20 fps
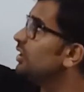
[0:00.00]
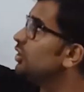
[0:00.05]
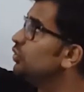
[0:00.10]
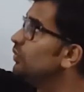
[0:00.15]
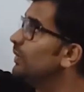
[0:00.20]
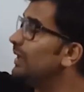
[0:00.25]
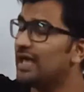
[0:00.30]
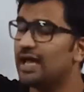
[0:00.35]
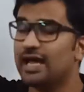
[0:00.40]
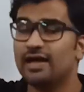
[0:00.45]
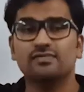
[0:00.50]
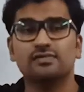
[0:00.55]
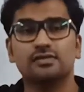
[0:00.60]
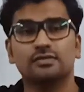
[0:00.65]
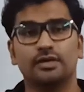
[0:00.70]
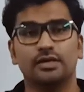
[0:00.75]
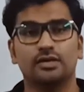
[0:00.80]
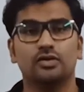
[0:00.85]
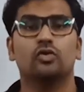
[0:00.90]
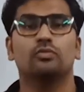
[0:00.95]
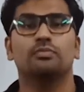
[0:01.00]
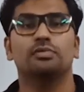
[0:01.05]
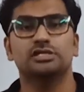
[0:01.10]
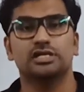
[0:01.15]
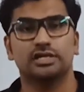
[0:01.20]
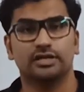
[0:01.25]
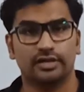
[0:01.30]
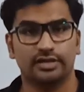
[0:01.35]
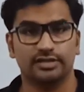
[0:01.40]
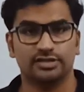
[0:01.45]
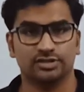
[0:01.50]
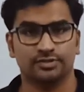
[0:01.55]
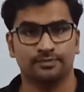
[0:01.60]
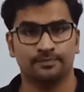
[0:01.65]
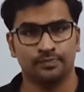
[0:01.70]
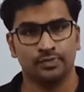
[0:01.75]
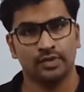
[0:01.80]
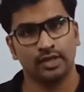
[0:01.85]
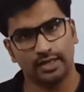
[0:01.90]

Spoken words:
you will have some entropy generation,